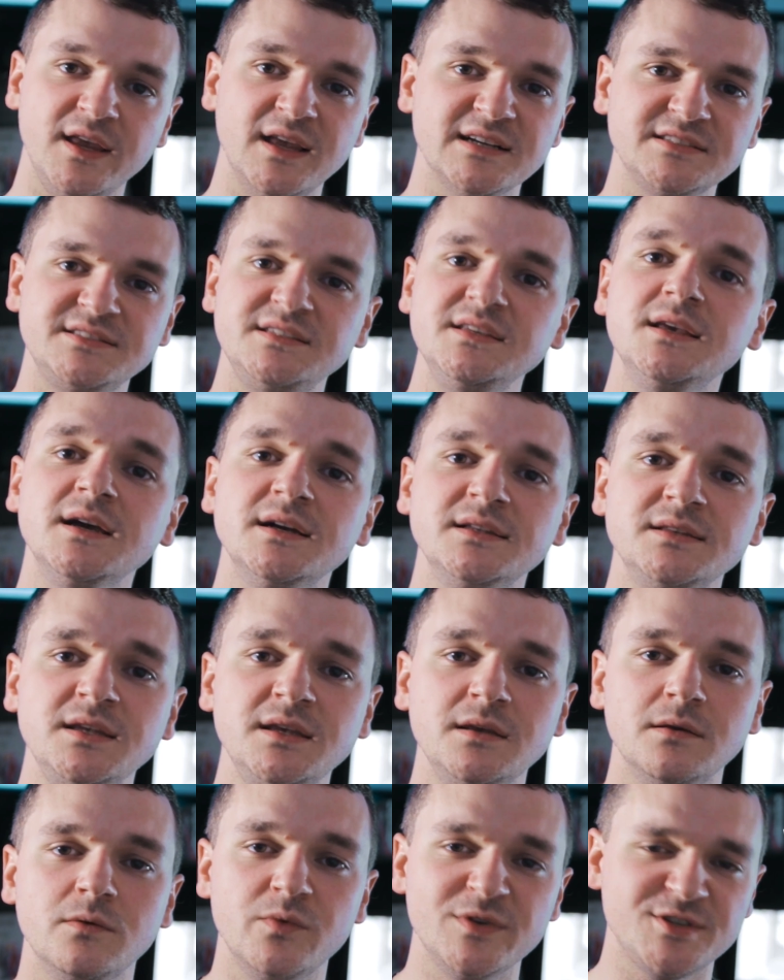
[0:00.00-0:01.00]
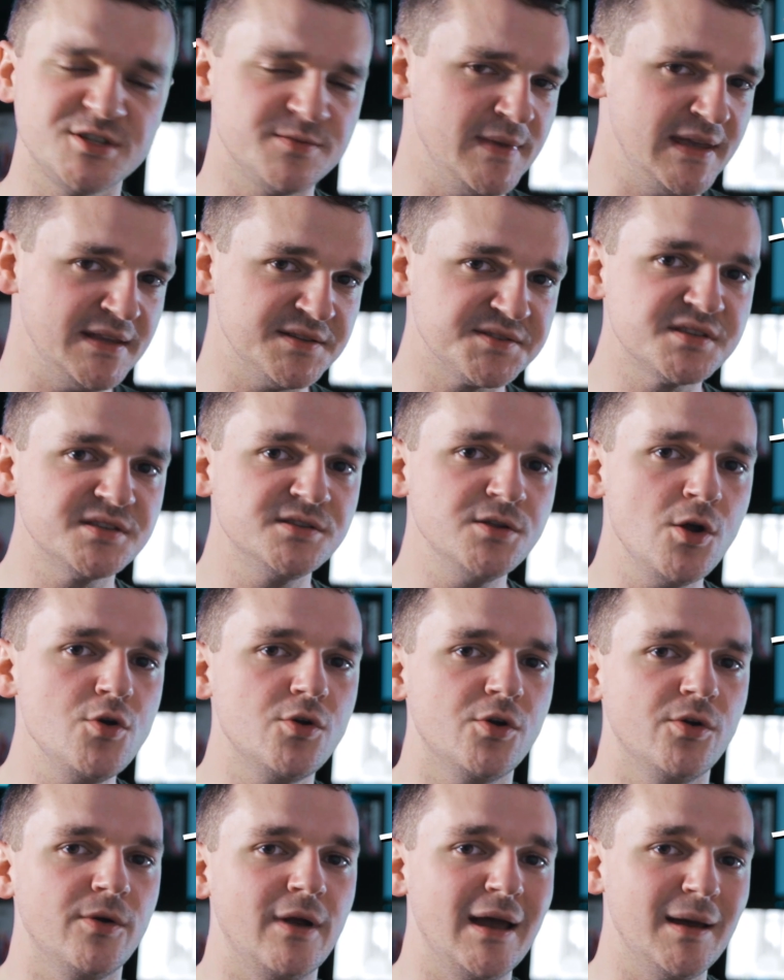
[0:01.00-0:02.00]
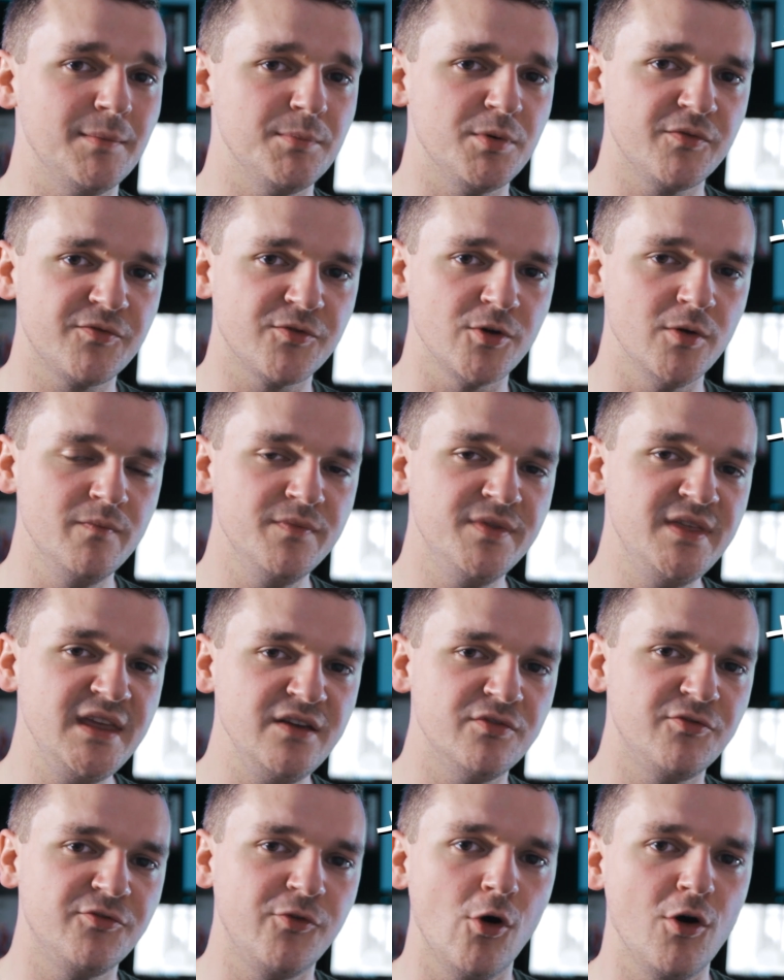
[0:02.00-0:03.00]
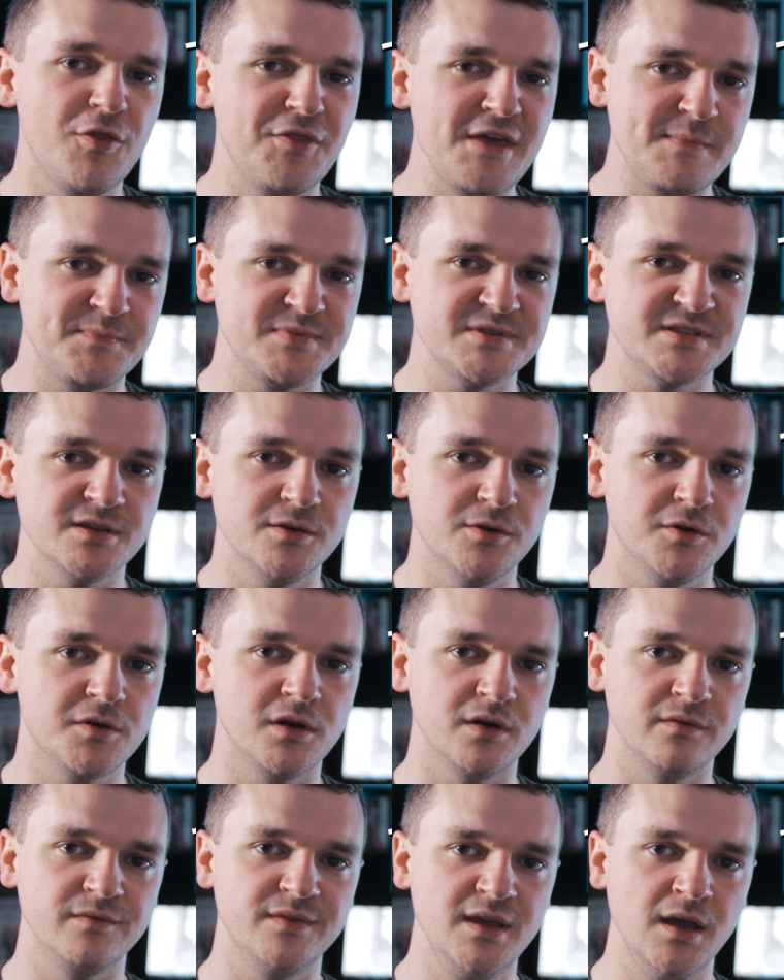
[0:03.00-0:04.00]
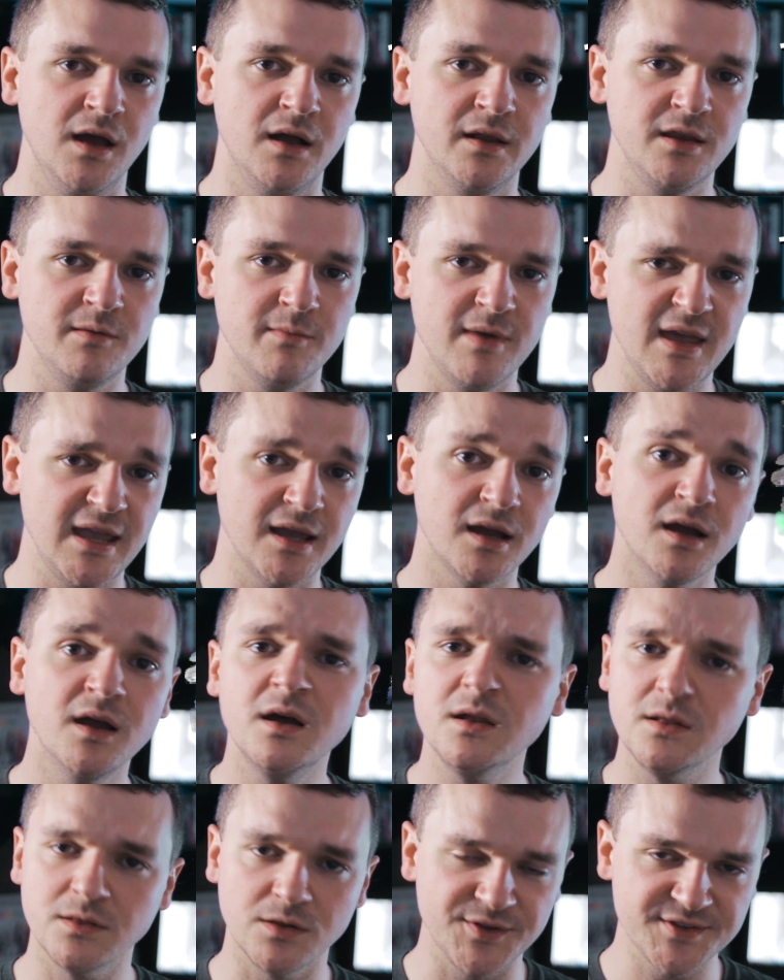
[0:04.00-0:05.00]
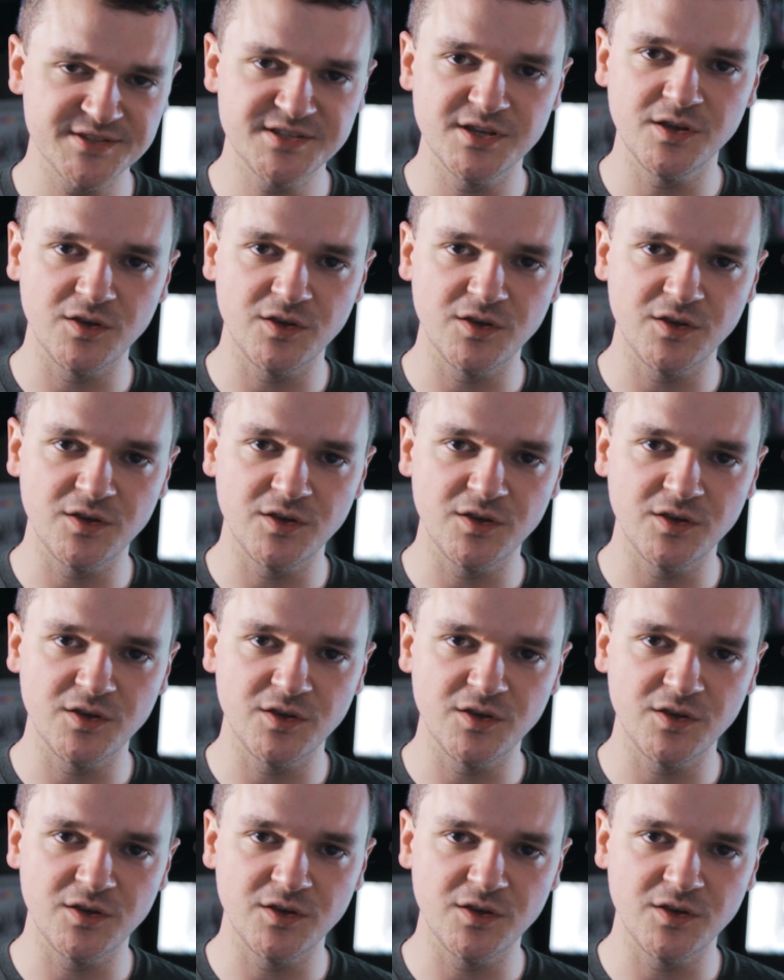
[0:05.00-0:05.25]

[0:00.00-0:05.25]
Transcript: yashigani, which means snow crab, from the 4th episode of the anime Lost